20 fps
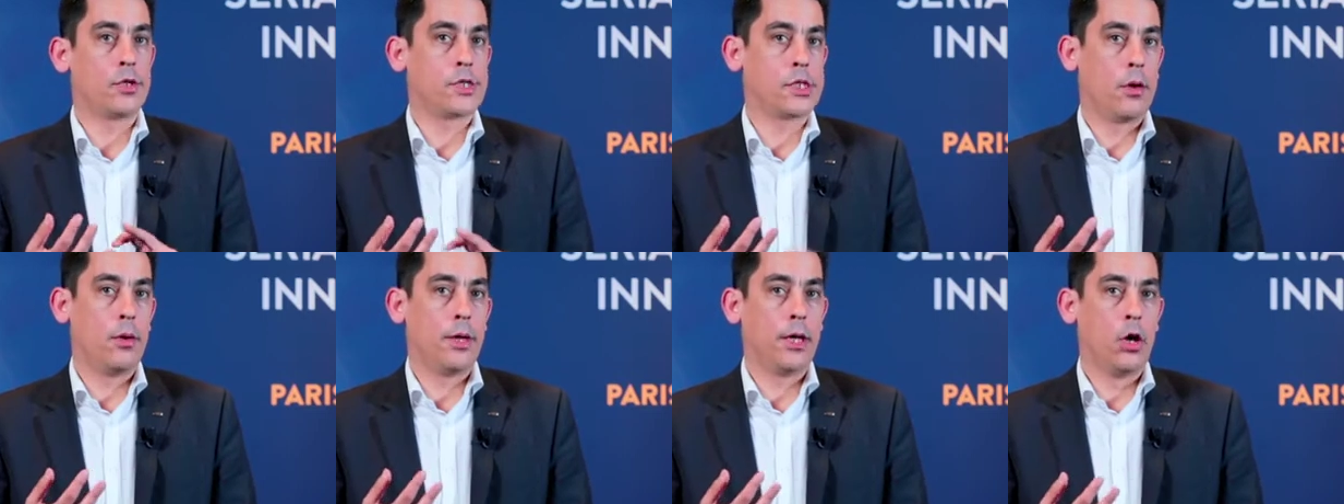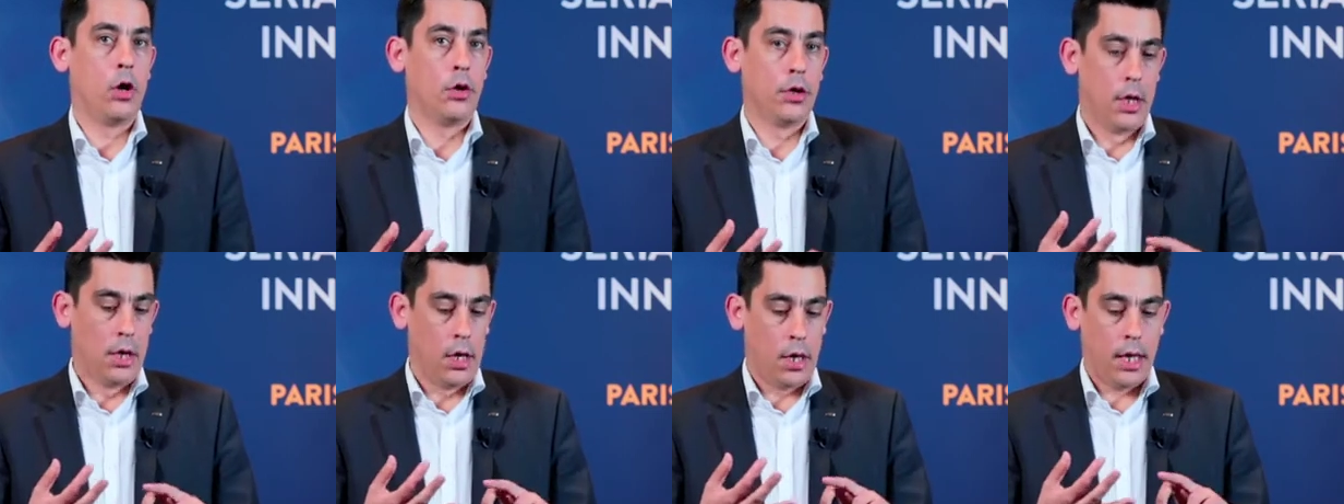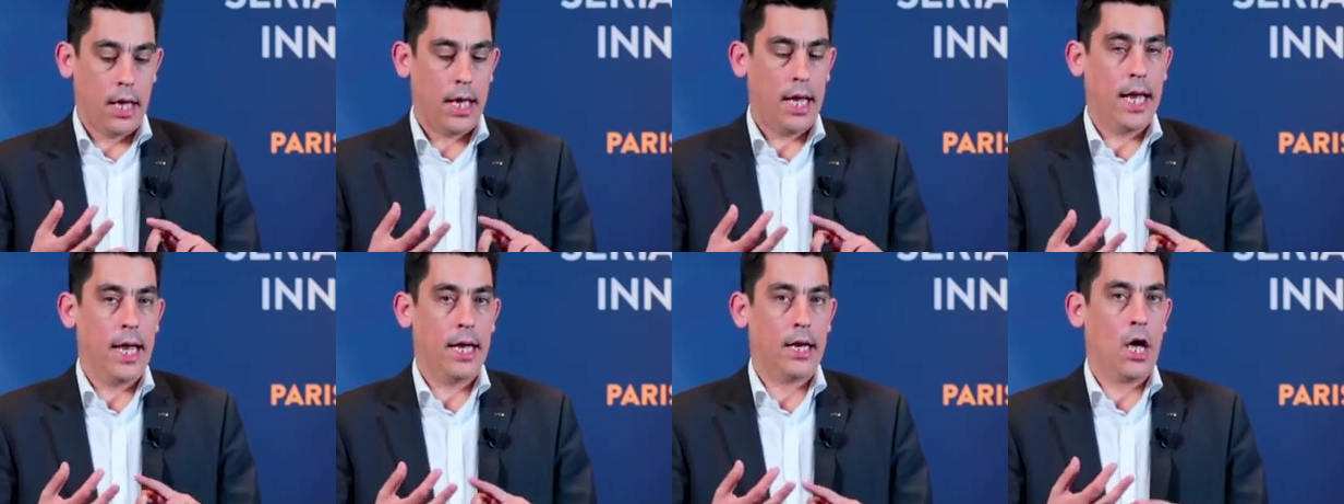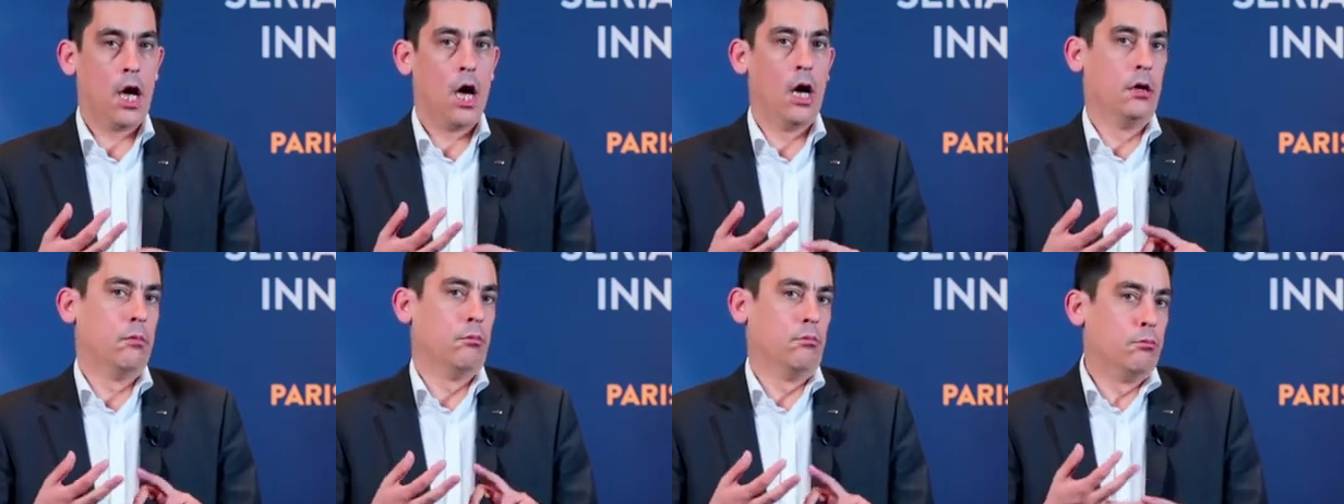what's going on in
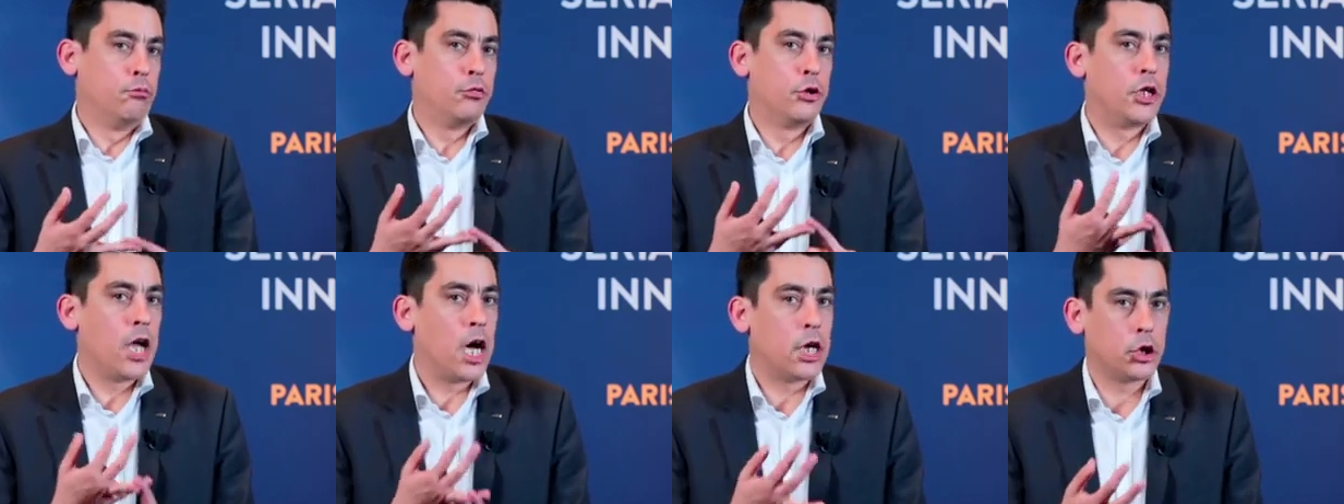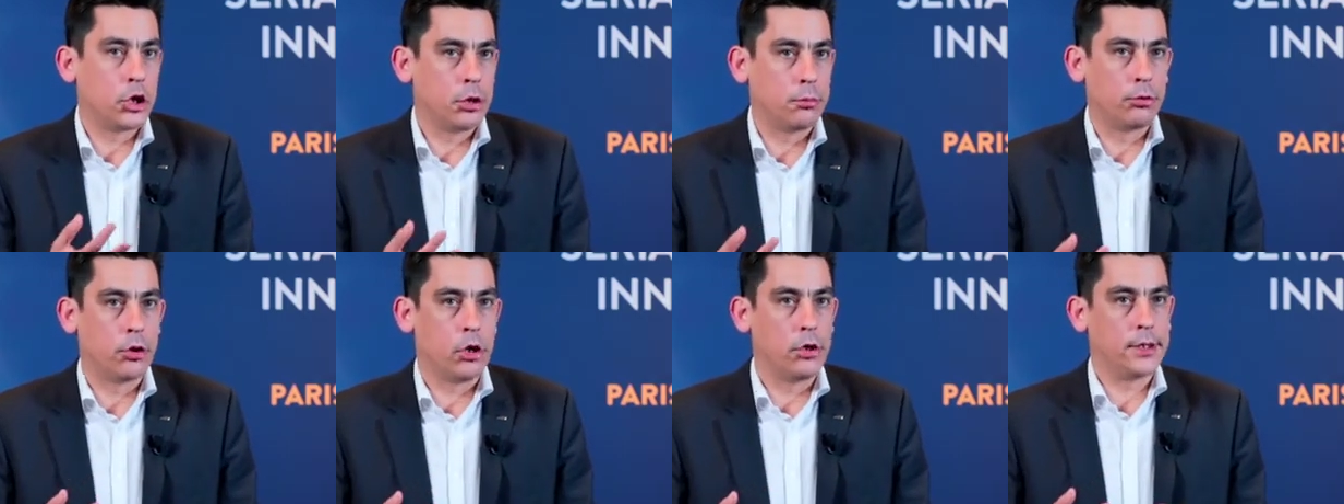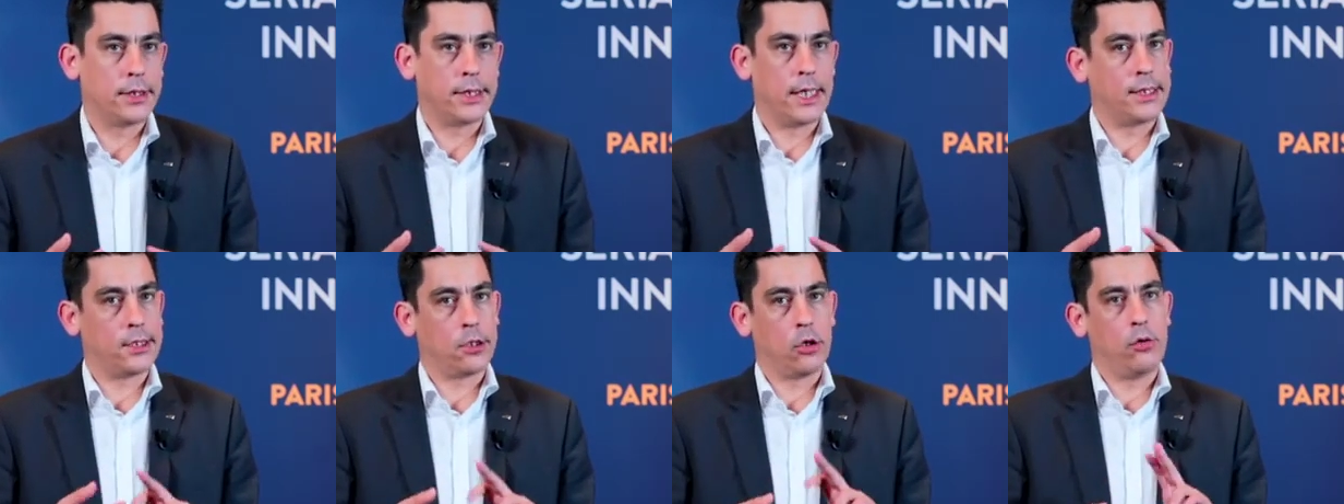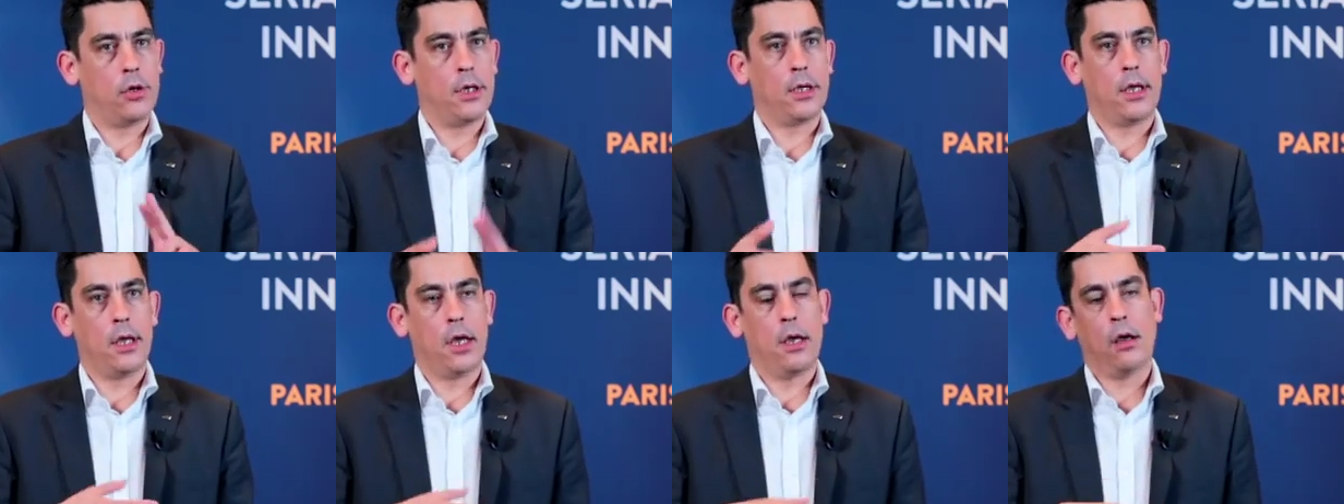a production process or
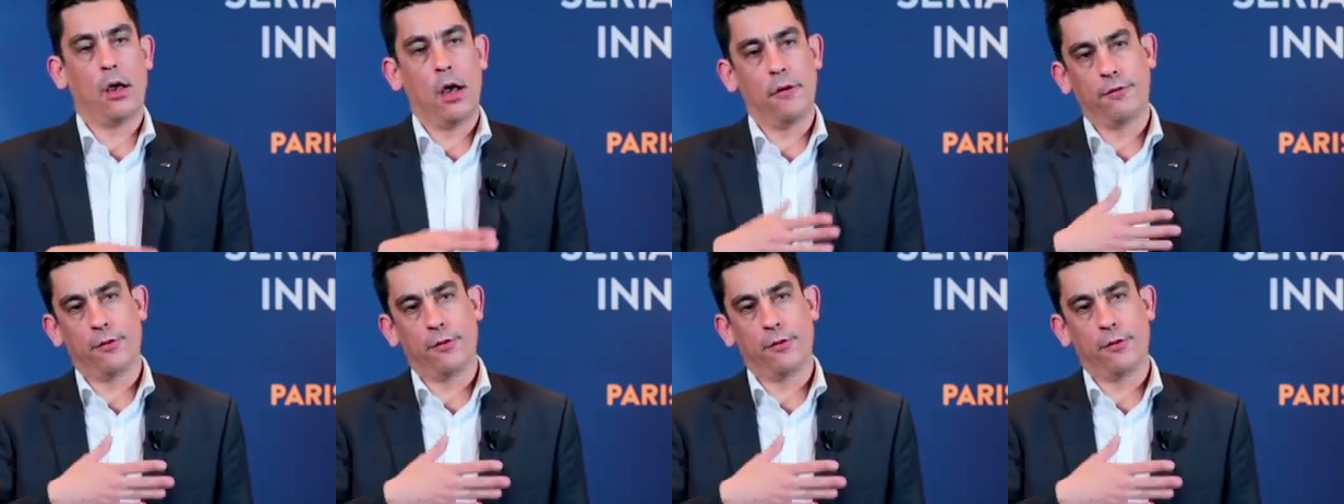in a